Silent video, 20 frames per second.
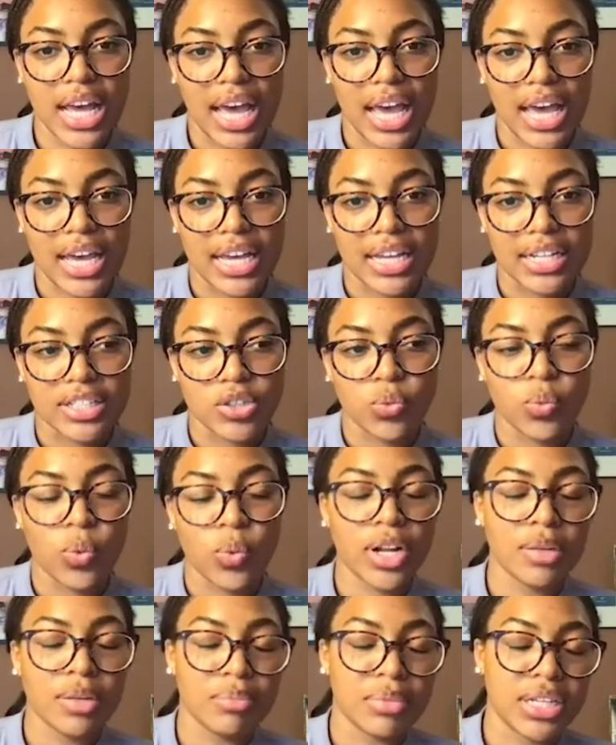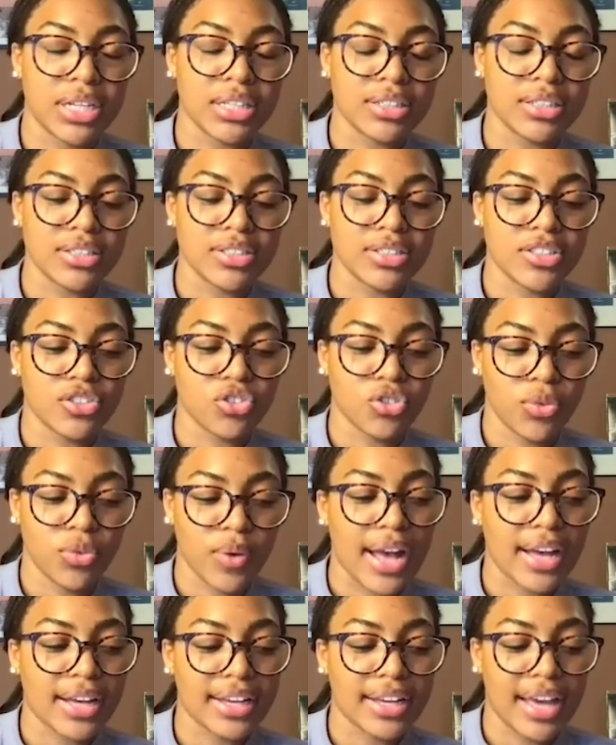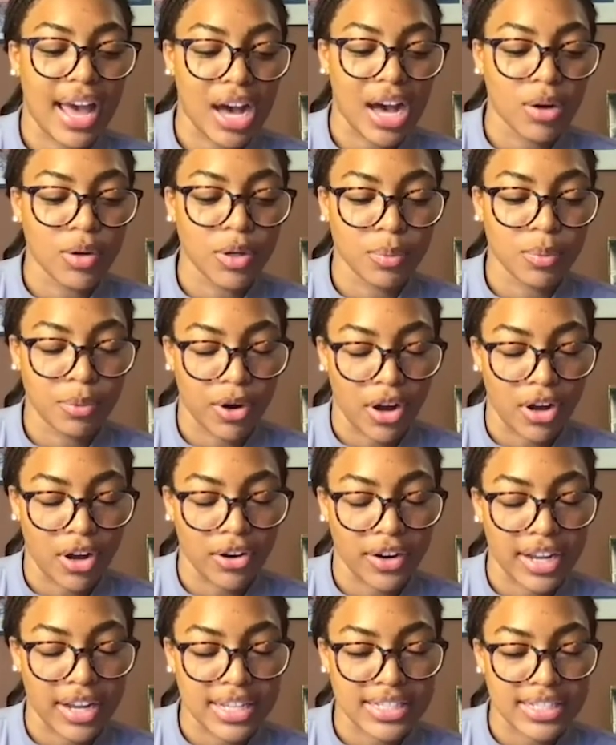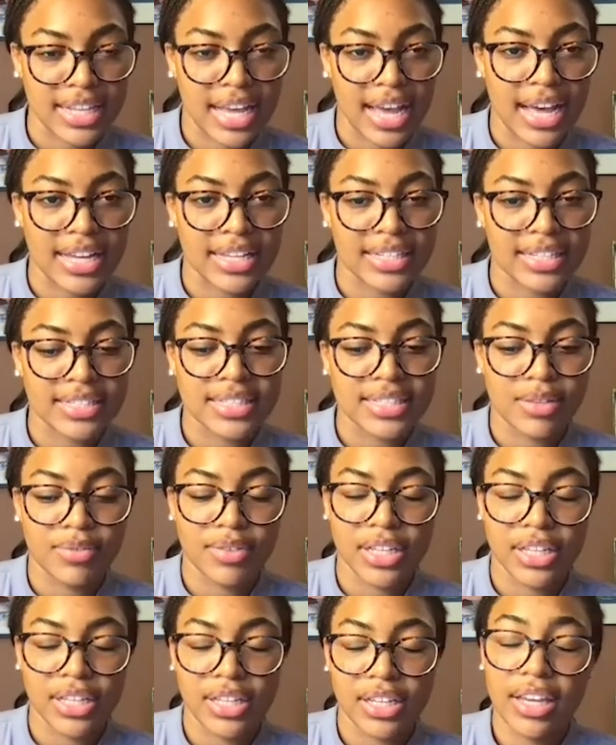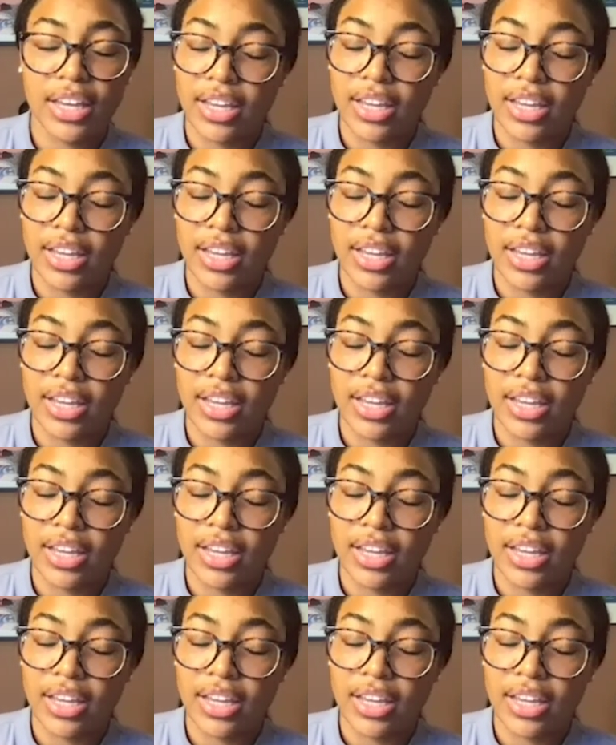and what it means to track our progress as civic